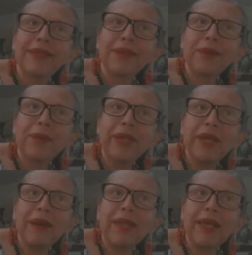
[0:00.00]
we
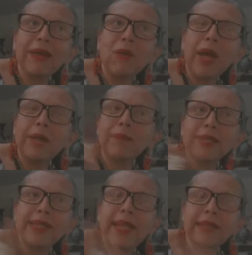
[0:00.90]
are like
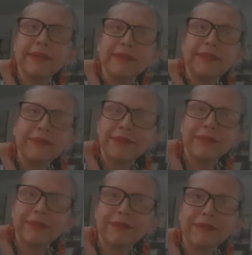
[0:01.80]
1%
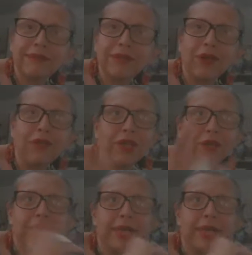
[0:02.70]
of the United